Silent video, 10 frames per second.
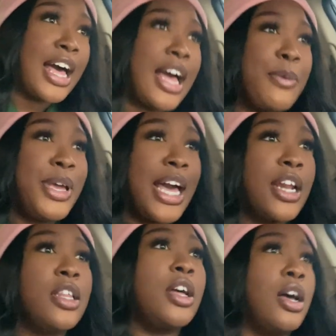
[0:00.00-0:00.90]
What? We
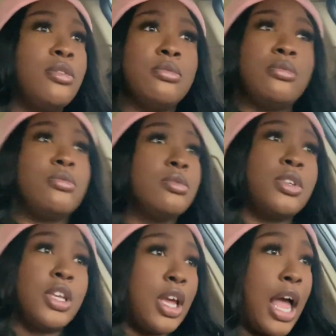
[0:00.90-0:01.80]
gotta... Oh,
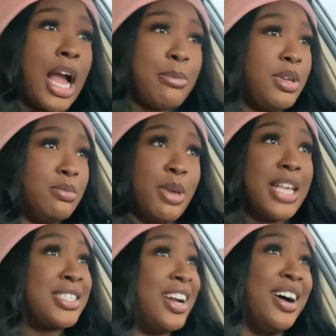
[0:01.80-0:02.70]
yeah, I got me
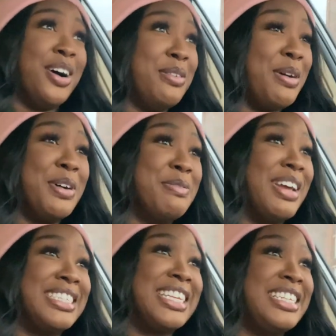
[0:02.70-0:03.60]
messed up. I wasn't
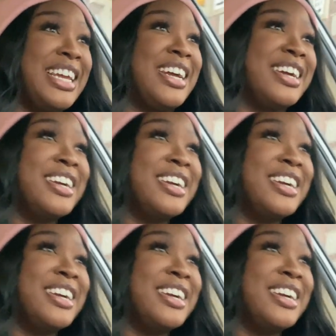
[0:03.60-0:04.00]
about to sit there.